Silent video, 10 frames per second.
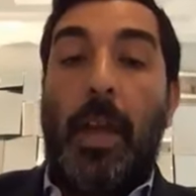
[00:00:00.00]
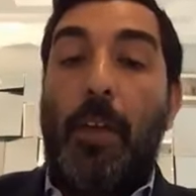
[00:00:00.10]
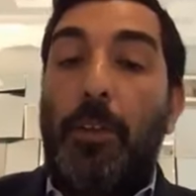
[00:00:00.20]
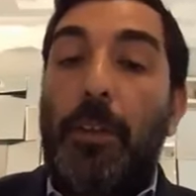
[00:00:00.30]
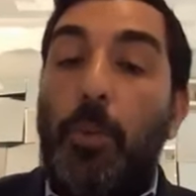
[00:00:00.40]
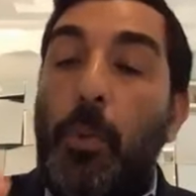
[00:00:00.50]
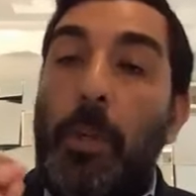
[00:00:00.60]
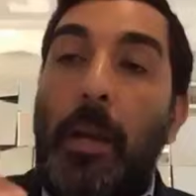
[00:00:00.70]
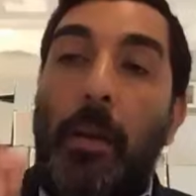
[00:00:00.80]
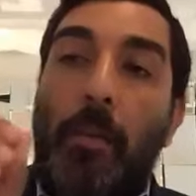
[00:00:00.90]
Everything will
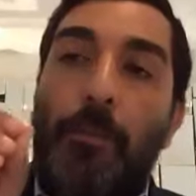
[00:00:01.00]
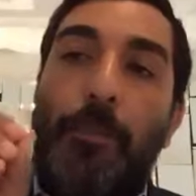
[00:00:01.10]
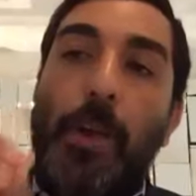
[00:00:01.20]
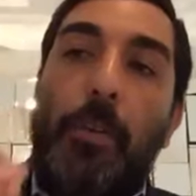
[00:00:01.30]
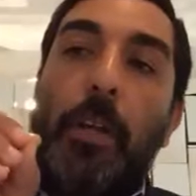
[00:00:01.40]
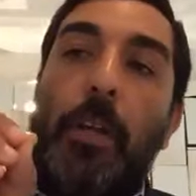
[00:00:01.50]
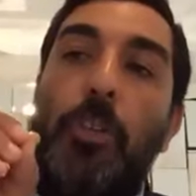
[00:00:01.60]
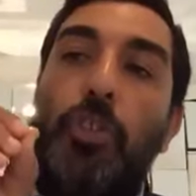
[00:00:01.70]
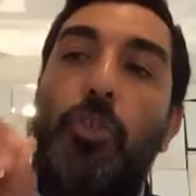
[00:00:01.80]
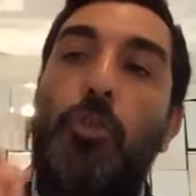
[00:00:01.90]
be very
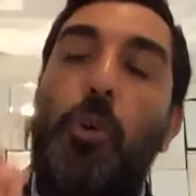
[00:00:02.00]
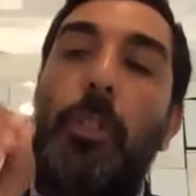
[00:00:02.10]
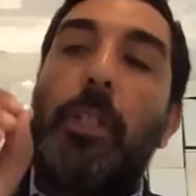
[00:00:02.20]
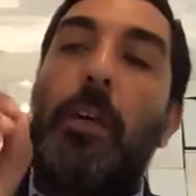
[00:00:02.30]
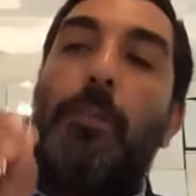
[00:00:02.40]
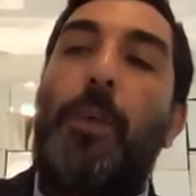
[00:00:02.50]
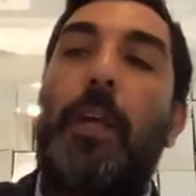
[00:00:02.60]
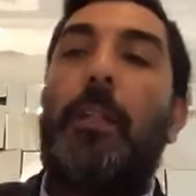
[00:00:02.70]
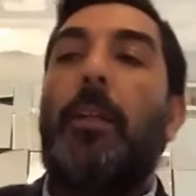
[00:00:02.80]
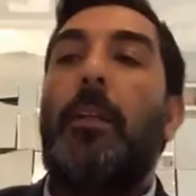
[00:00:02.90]
strongly
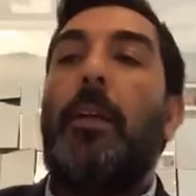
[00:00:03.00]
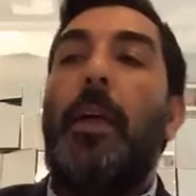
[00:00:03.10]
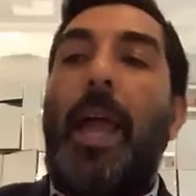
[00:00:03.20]
affected